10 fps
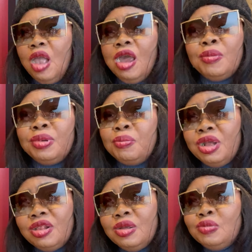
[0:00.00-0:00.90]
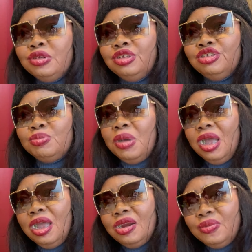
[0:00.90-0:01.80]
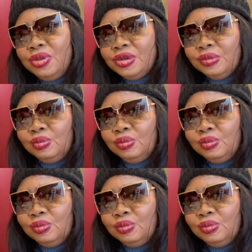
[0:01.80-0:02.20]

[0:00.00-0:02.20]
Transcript: I've been battling with this McArabia.